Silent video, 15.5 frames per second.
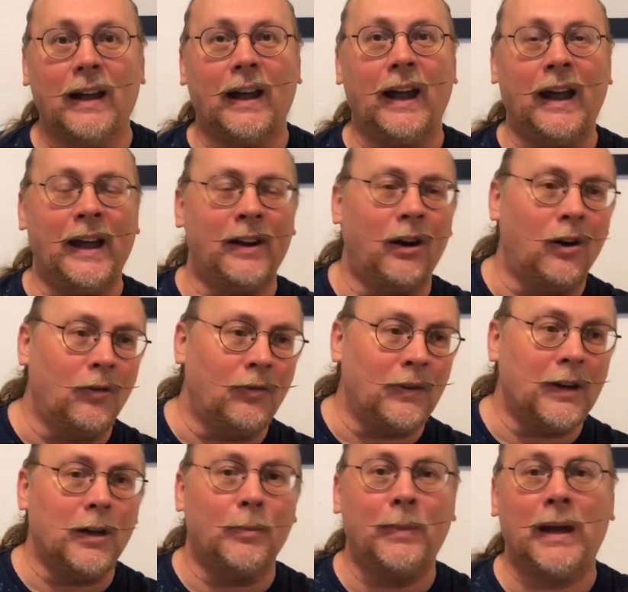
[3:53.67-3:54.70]
and
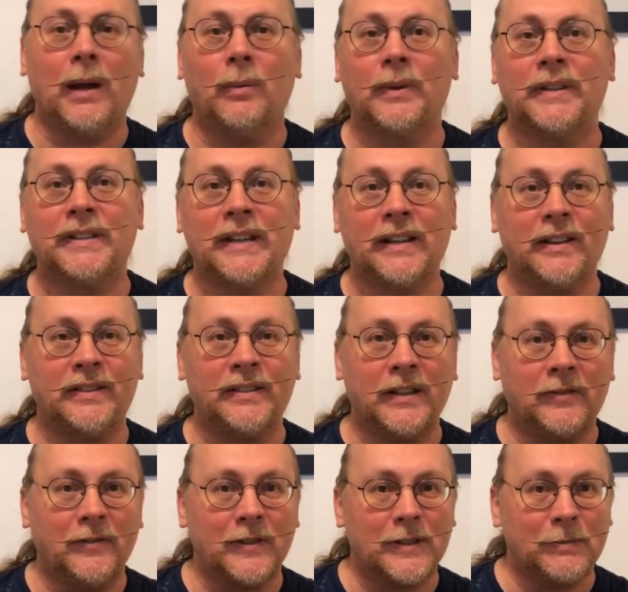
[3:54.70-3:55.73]
hopefully you'll be able to see the
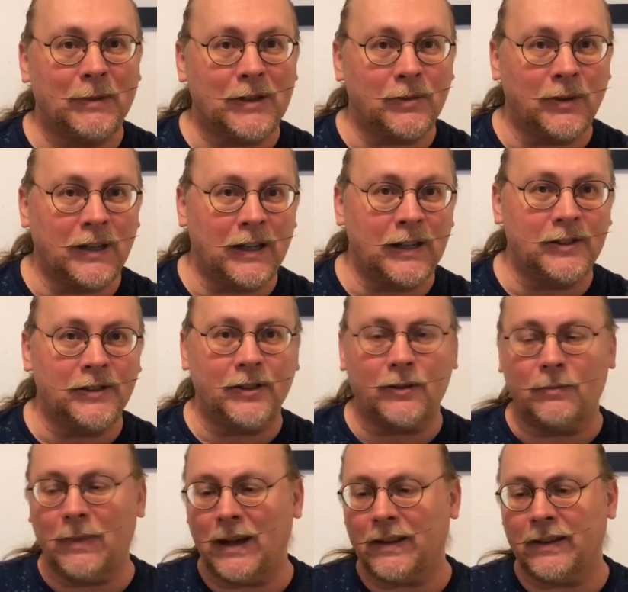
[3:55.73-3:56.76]
difference between the easier
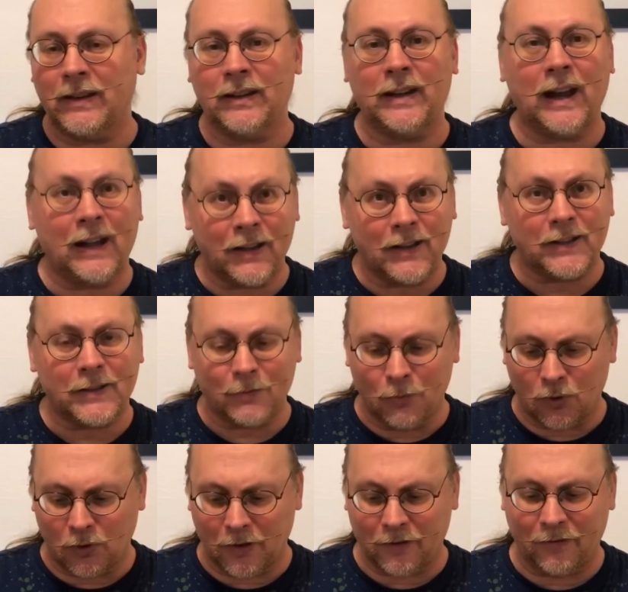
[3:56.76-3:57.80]
method and this
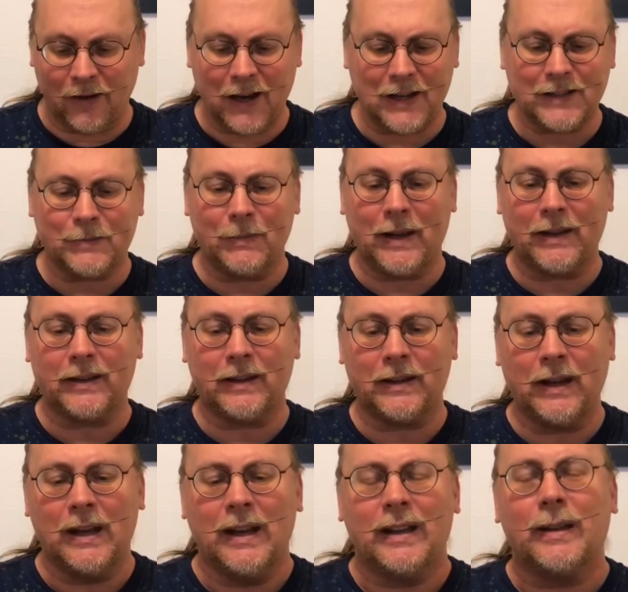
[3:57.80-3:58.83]
more advanced method.
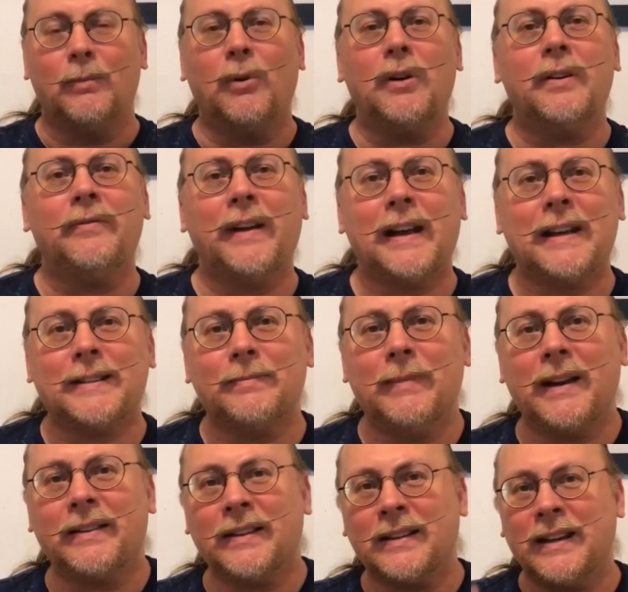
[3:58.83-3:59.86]
The more advanced
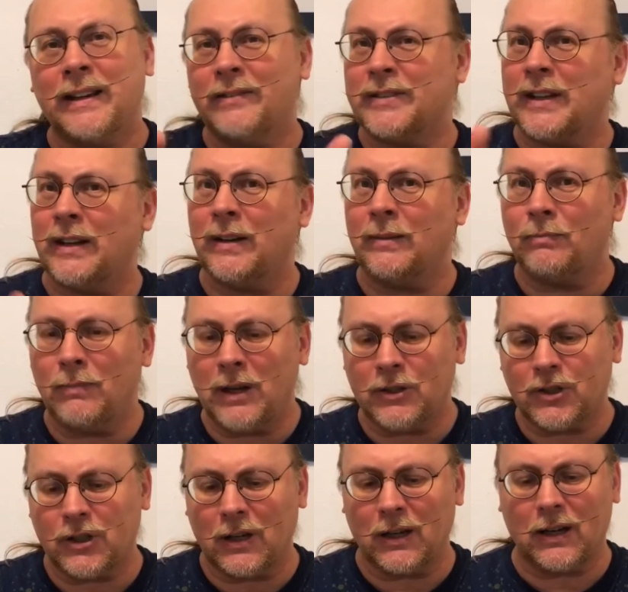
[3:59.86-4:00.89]
method gives it a
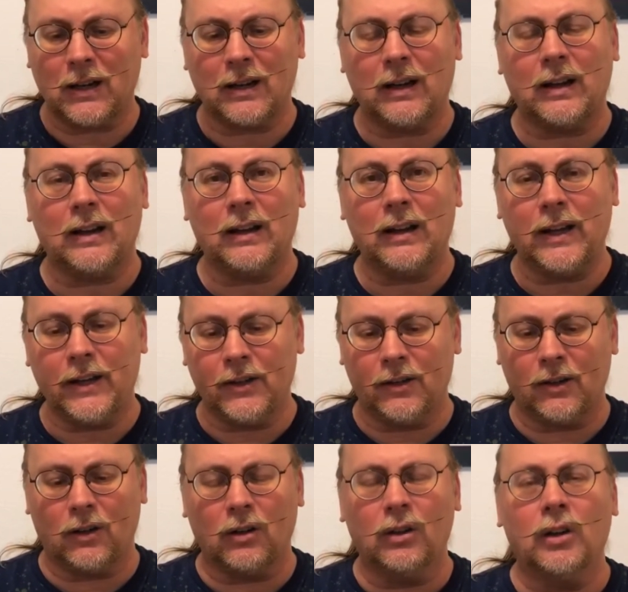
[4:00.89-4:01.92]
much
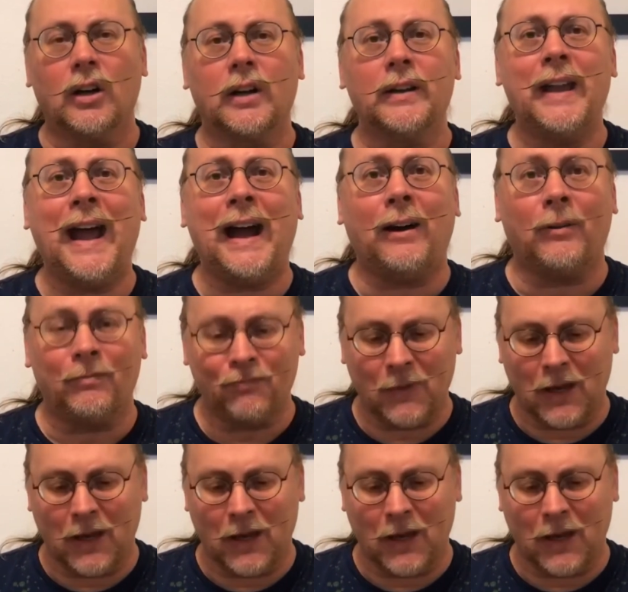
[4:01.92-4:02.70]
cleaner look. Now,